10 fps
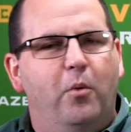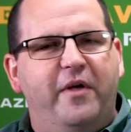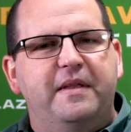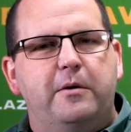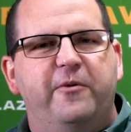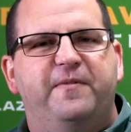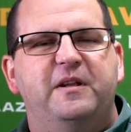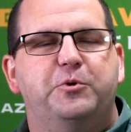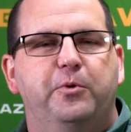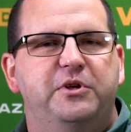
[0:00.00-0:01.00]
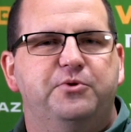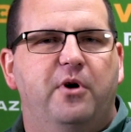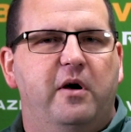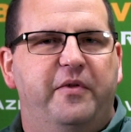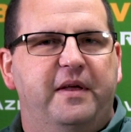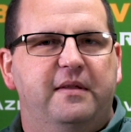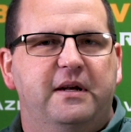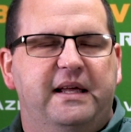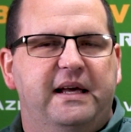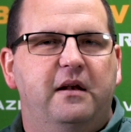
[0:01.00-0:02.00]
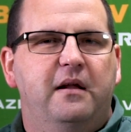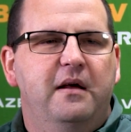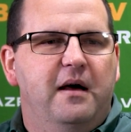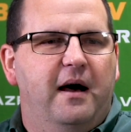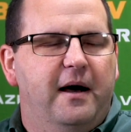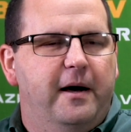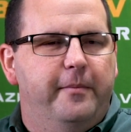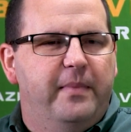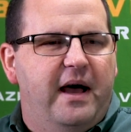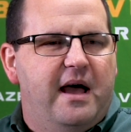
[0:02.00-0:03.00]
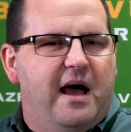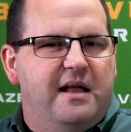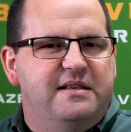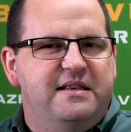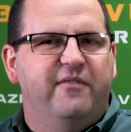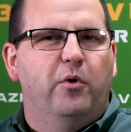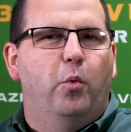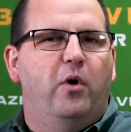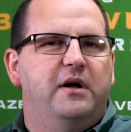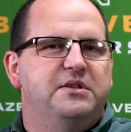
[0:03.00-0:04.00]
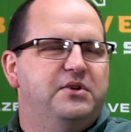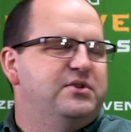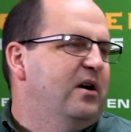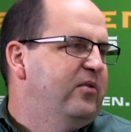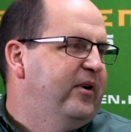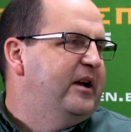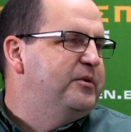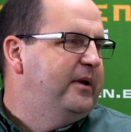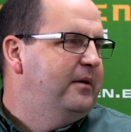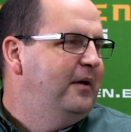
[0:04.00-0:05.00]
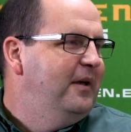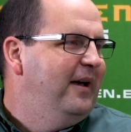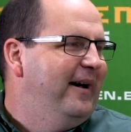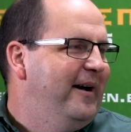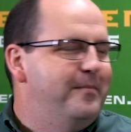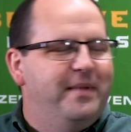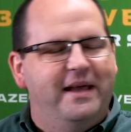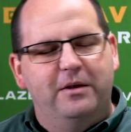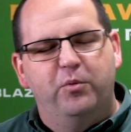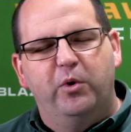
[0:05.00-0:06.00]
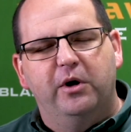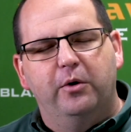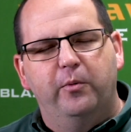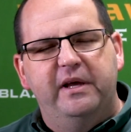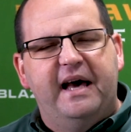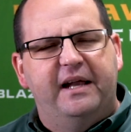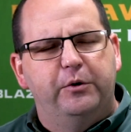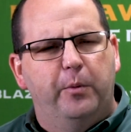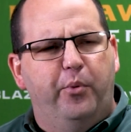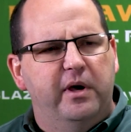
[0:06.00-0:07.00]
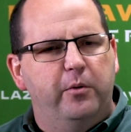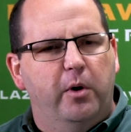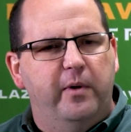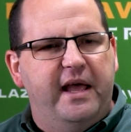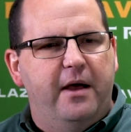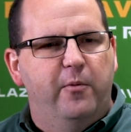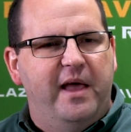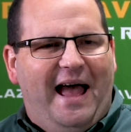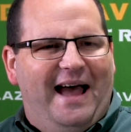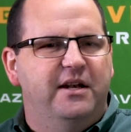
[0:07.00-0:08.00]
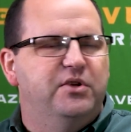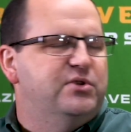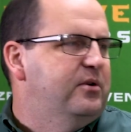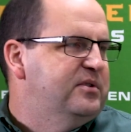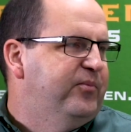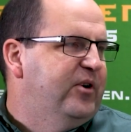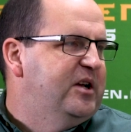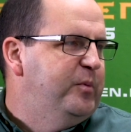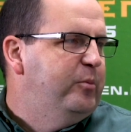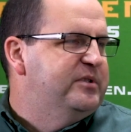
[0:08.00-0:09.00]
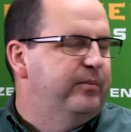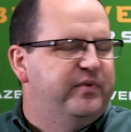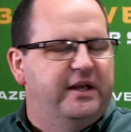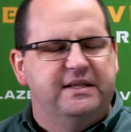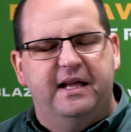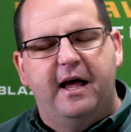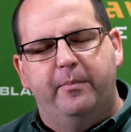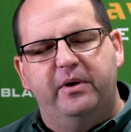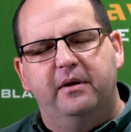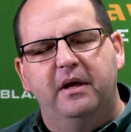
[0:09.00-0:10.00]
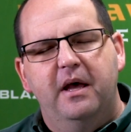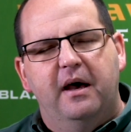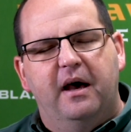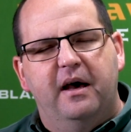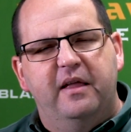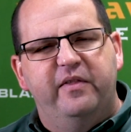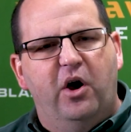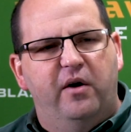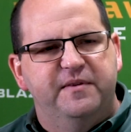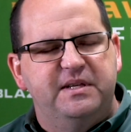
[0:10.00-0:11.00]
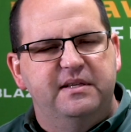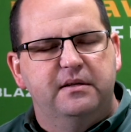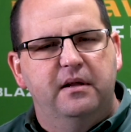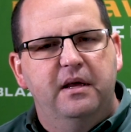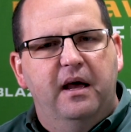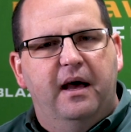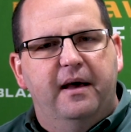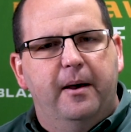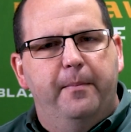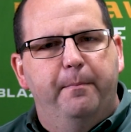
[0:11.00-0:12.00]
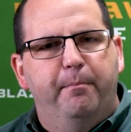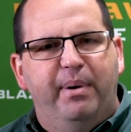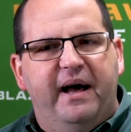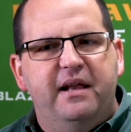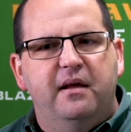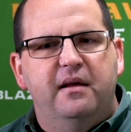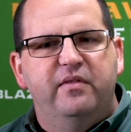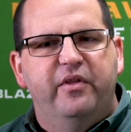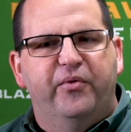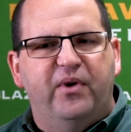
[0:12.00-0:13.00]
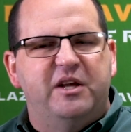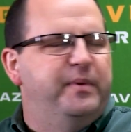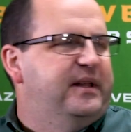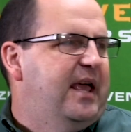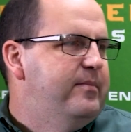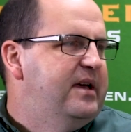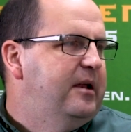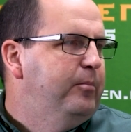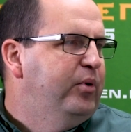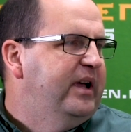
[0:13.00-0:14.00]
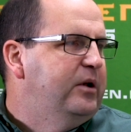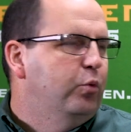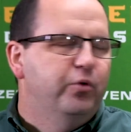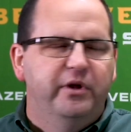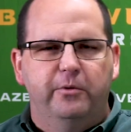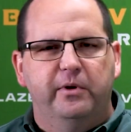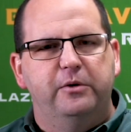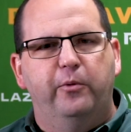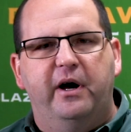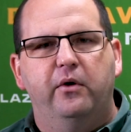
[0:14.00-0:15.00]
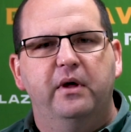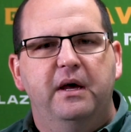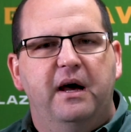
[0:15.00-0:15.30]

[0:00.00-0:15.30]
Well, I think that we finished really strong. I think that, again, I never want to start freshmen, and we got to a point where we had to start some freshmen with some things that happened in the off season. But the freshmen came in and played really, really well.